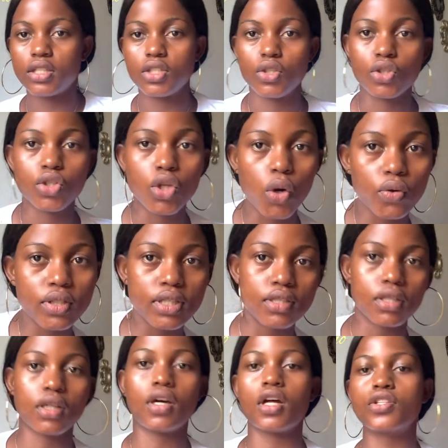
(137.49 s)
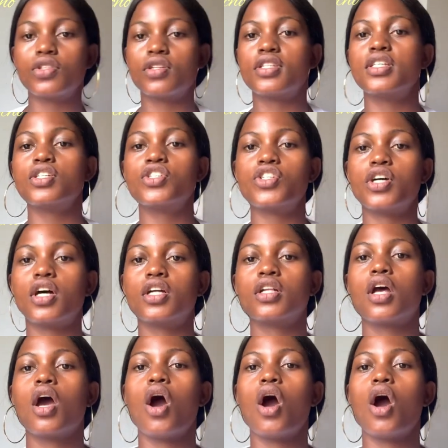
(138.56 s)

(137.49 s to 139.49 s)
you don't need to cut your t-shirt